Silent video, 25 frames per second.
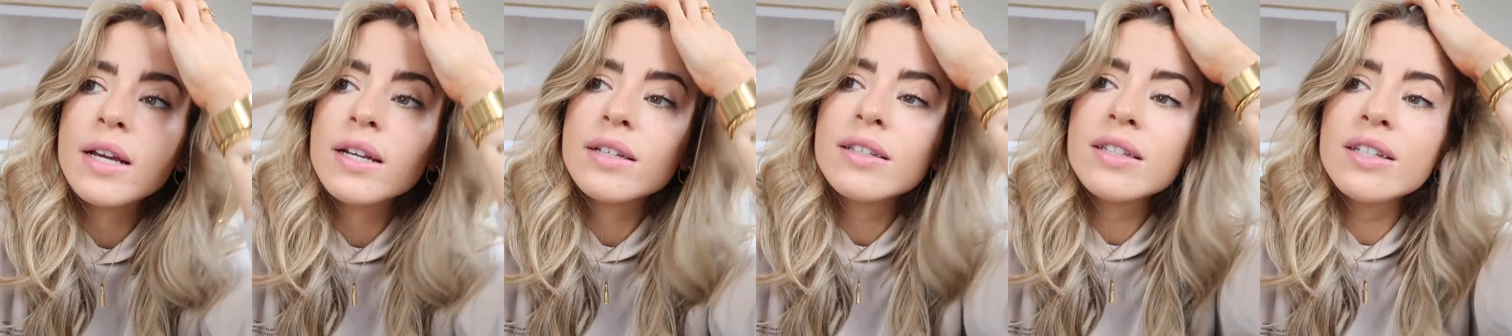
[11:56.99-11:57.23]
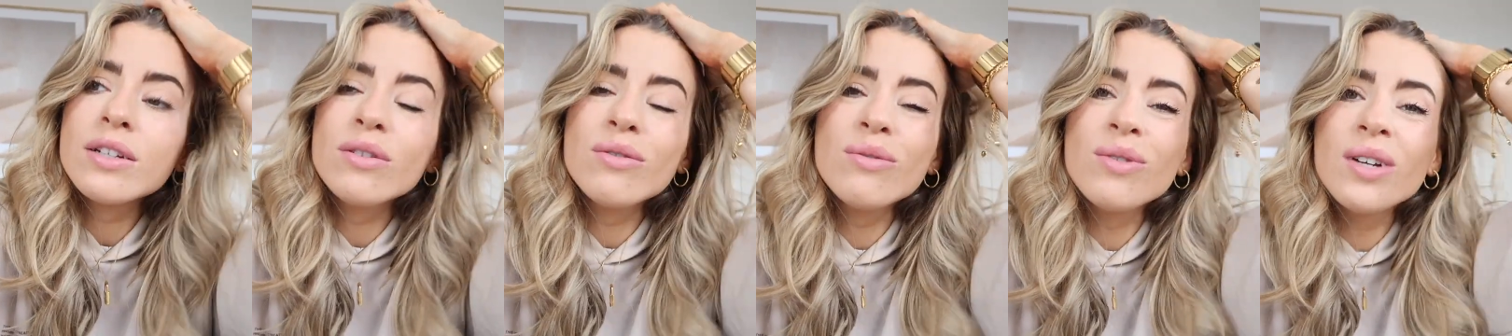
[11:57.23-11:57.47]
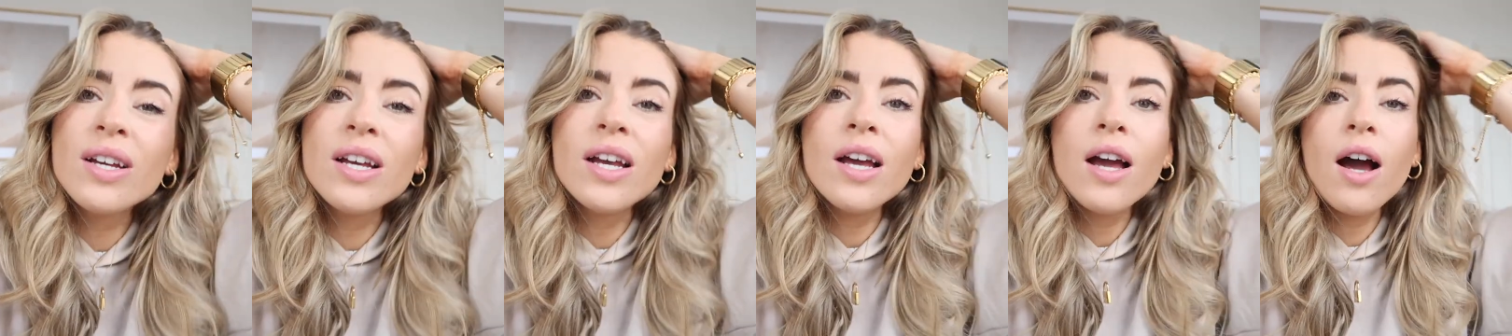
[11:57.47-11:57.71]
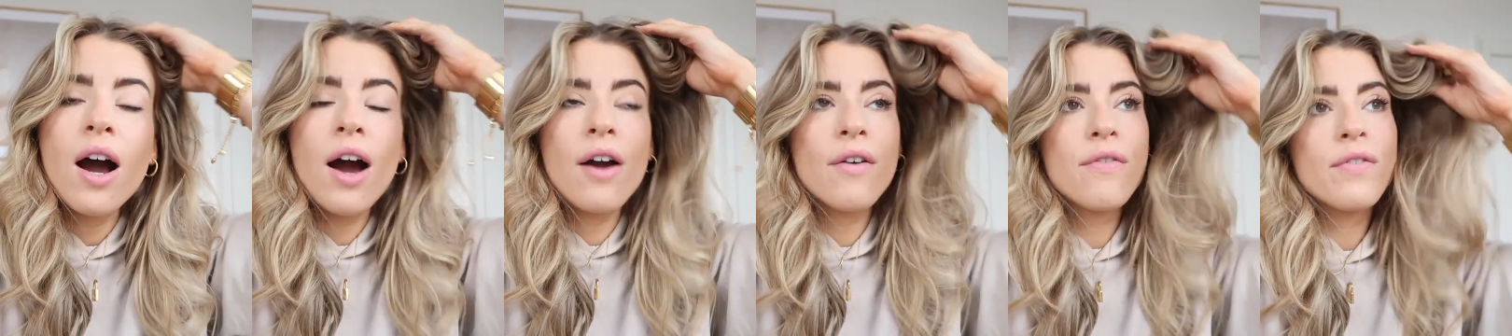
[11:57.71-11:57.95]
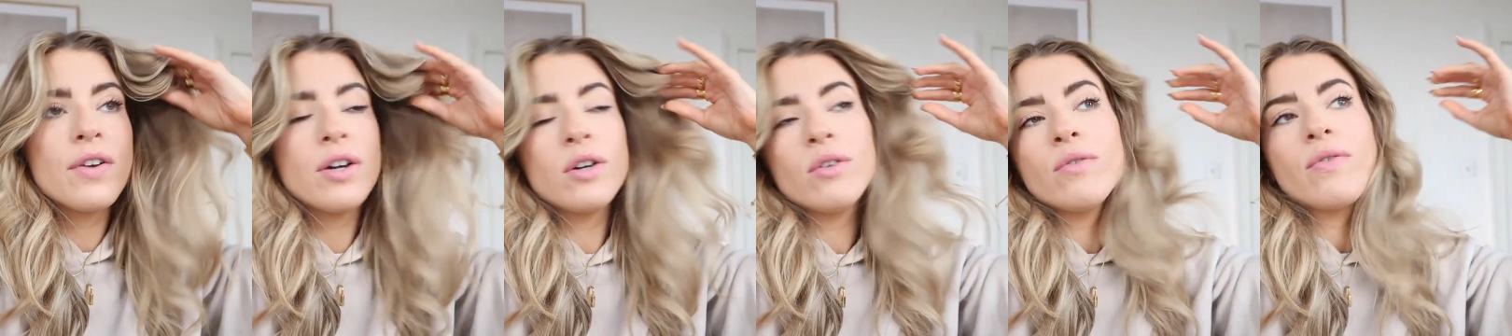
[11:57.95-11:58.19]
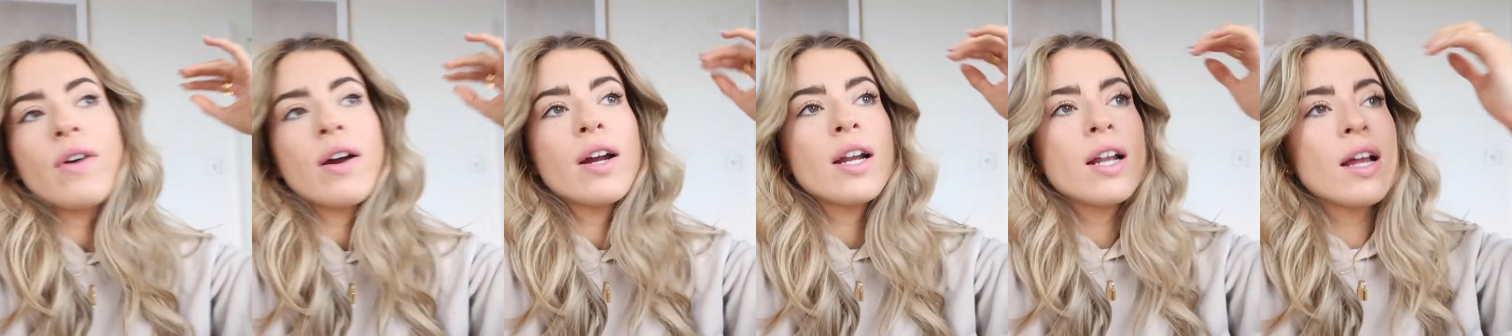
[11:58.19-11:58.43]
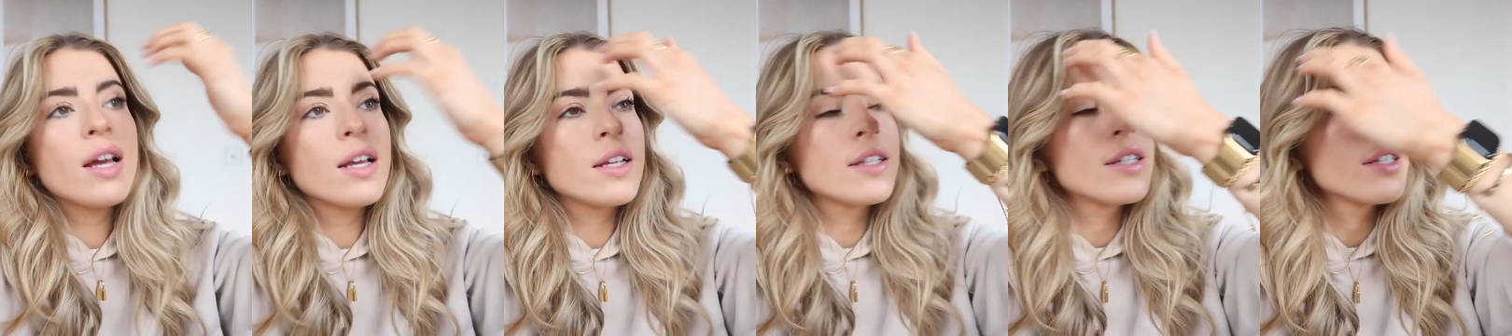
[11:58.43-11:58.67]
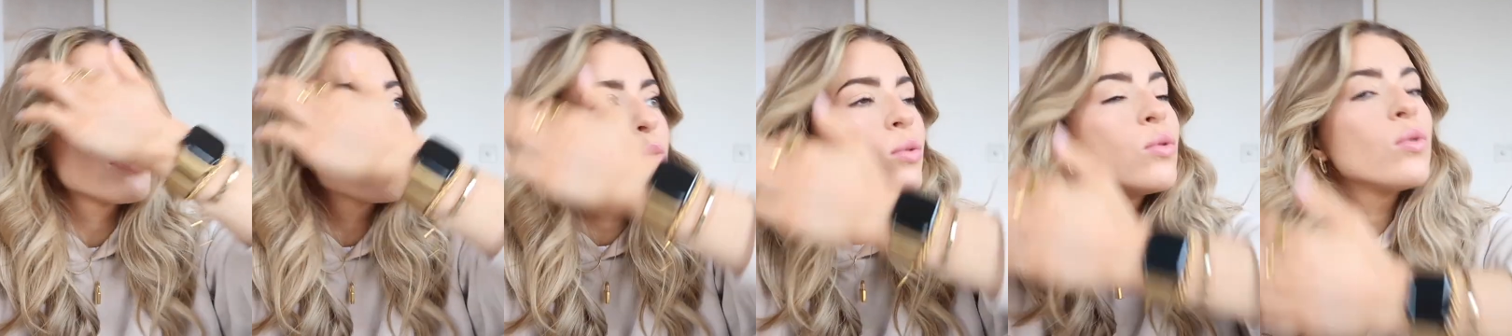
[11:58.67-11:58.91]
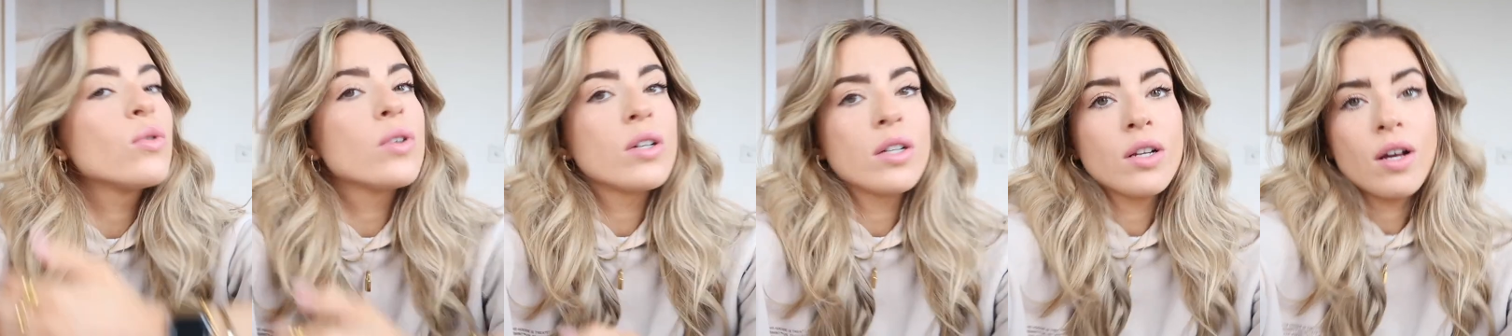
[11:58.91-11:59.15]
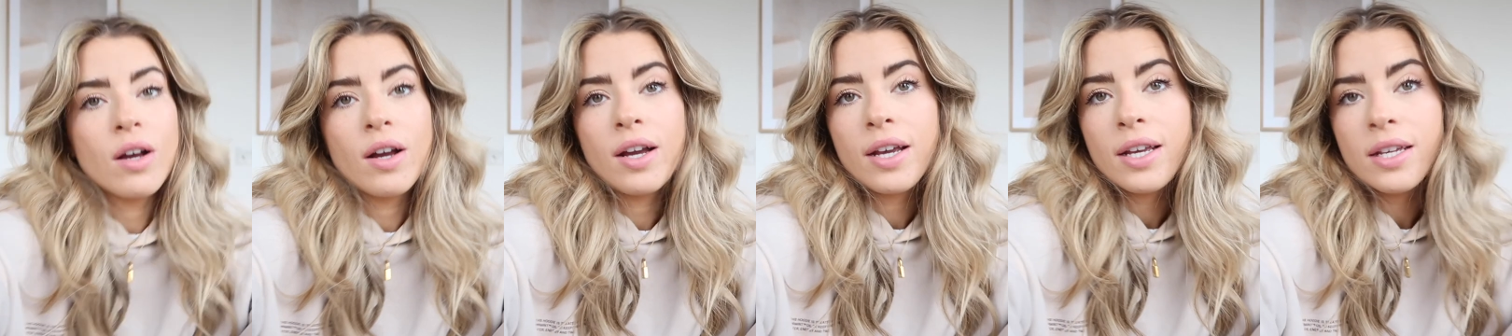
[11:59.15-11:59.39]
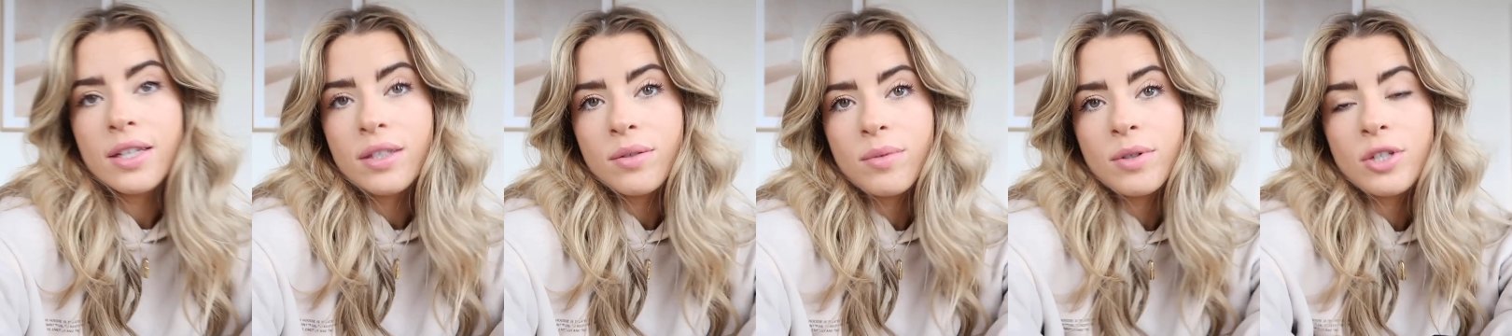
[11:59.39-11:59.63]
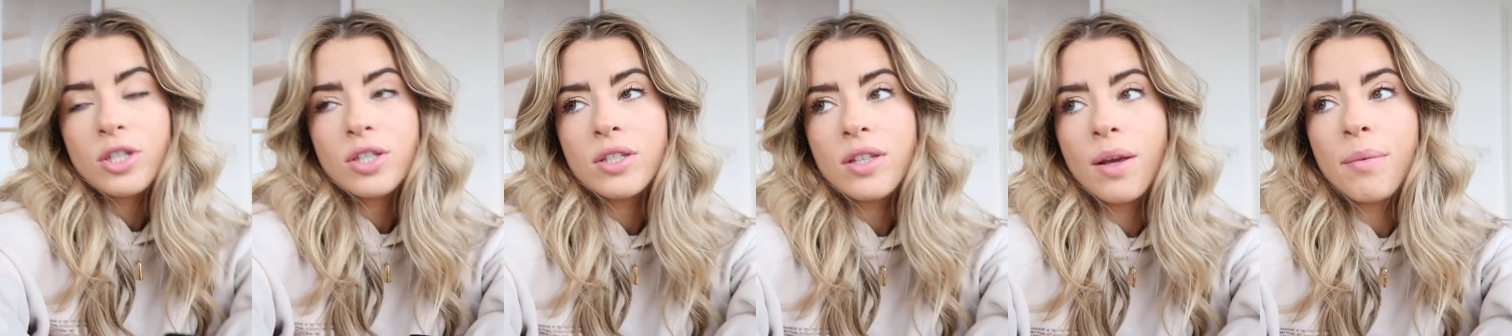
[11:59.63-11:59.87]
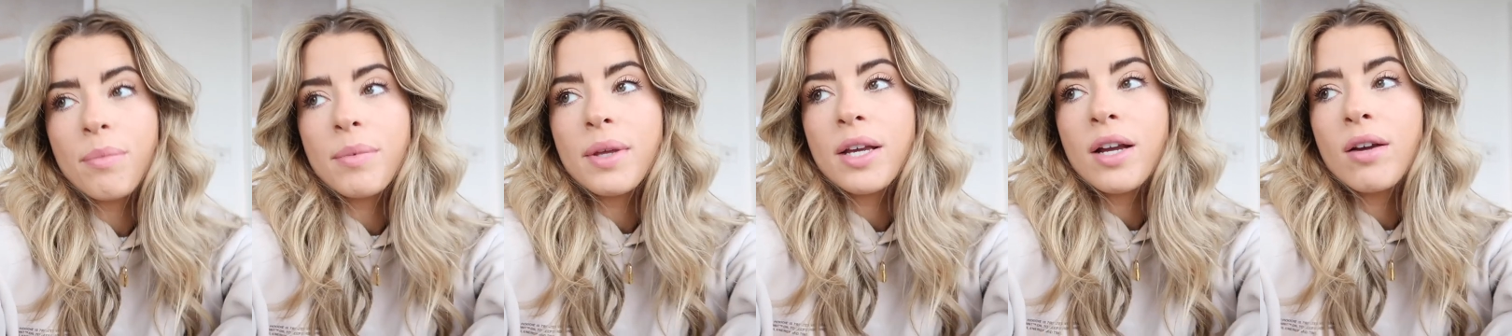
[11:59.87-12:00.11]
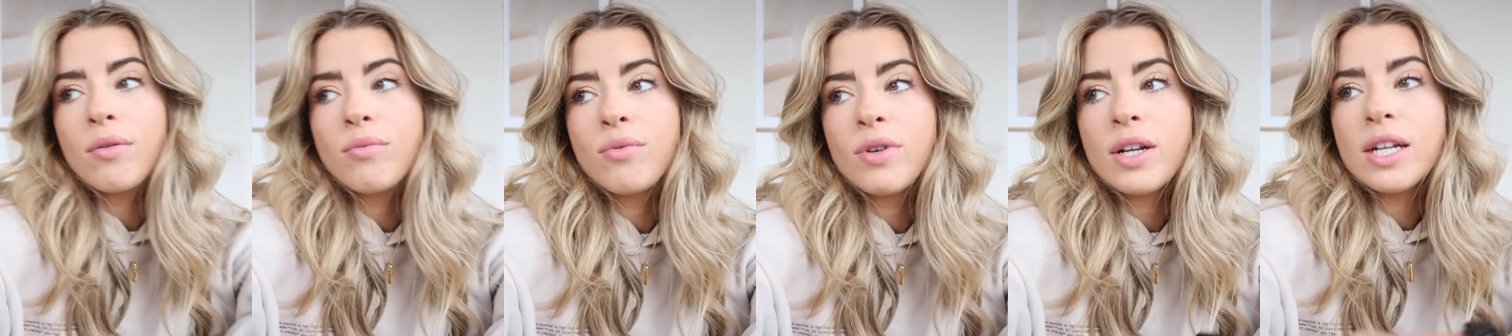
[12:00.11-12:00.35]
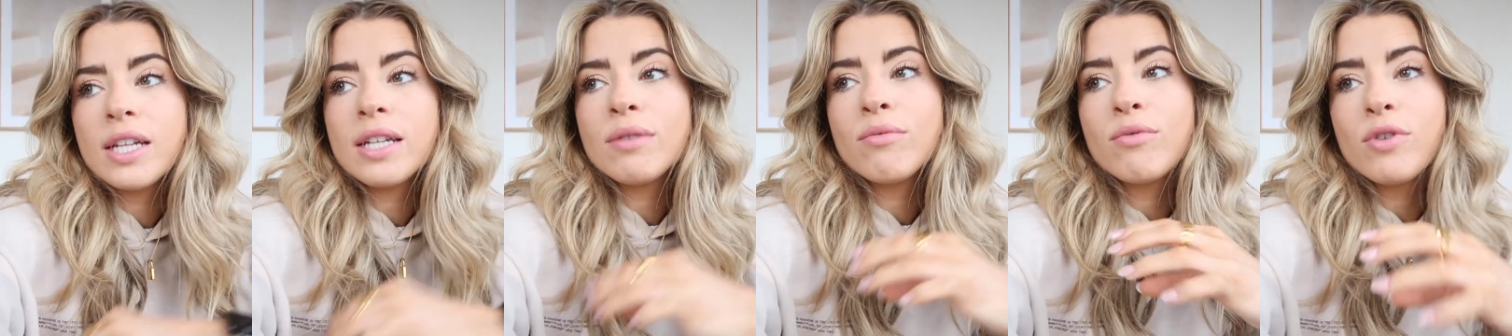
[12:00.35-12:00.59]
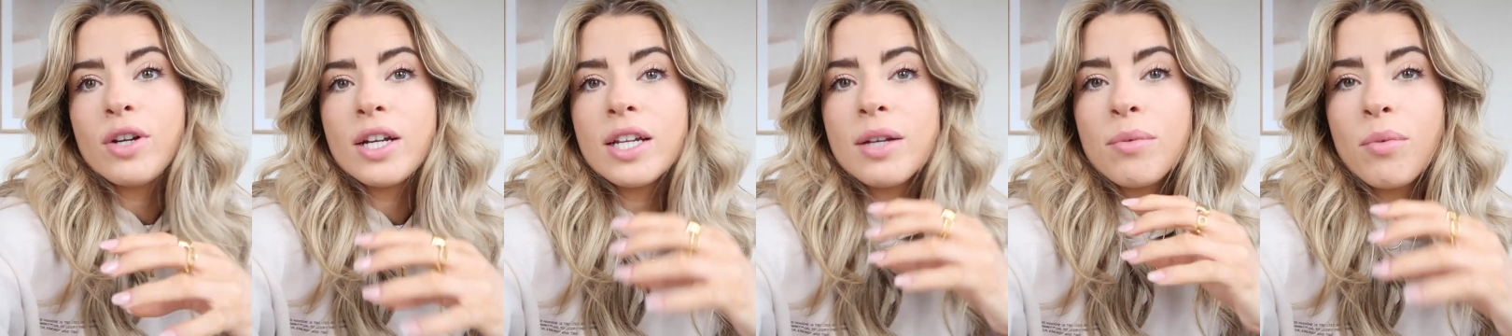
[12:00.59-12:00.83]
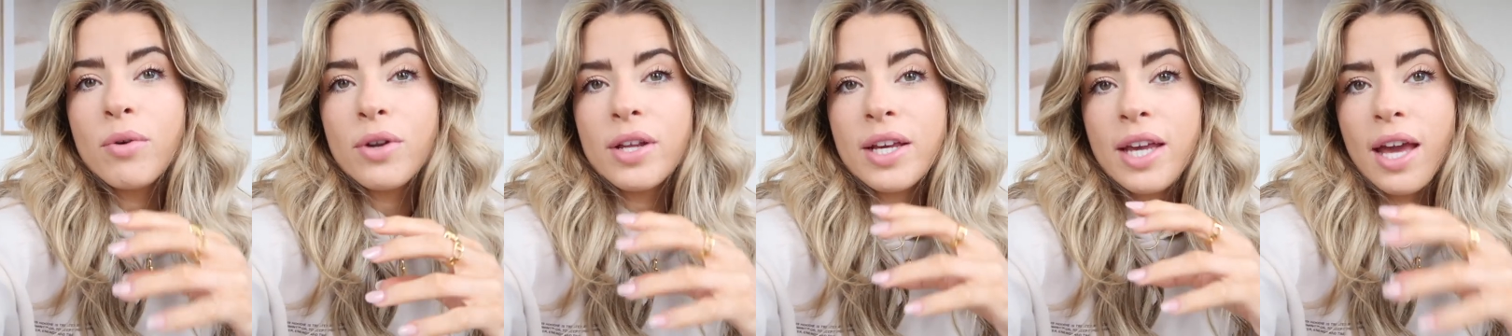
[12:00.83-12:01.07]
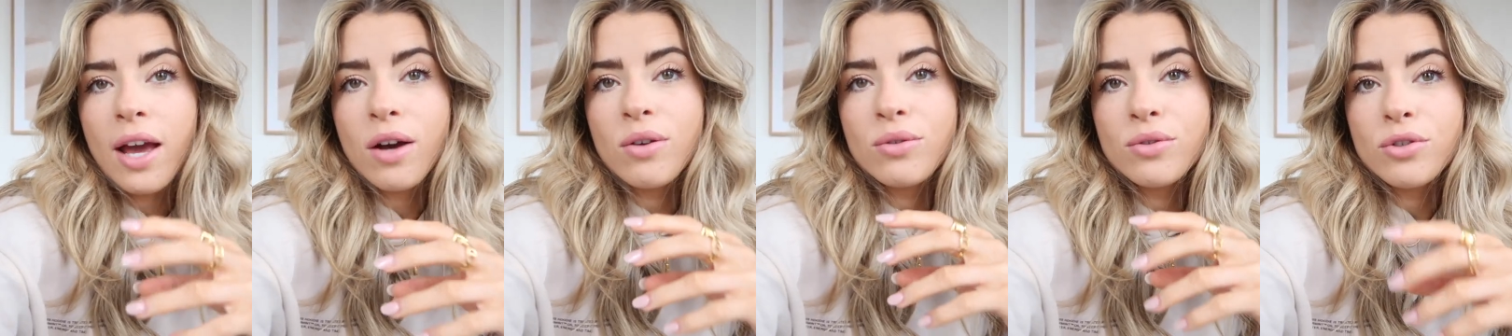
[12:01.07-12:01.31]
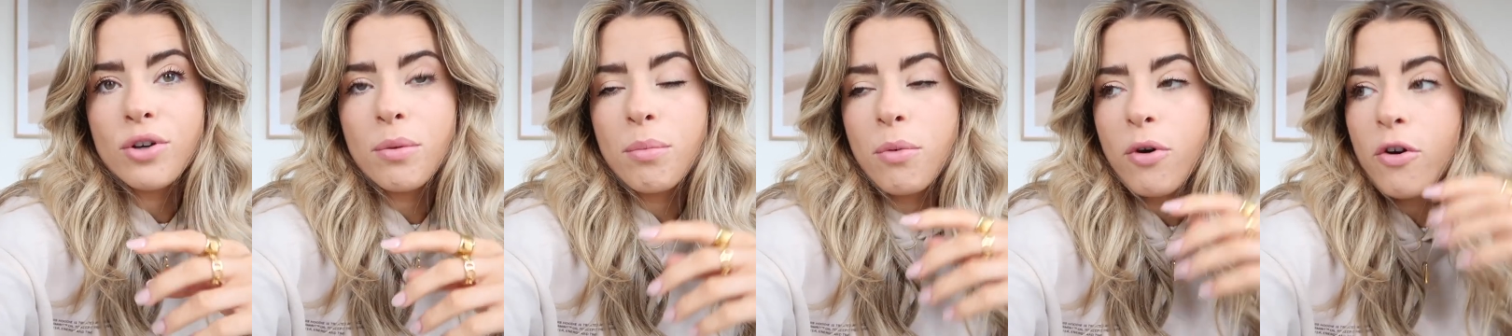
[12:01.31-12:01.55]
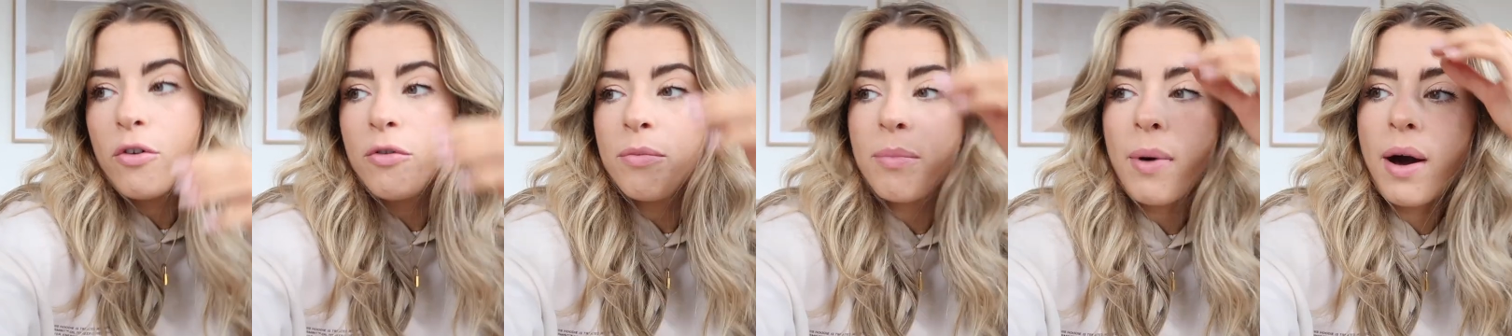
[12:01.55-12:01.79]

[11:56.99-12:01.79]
I feel very like disorganized, which is something I really, really want to get on top of,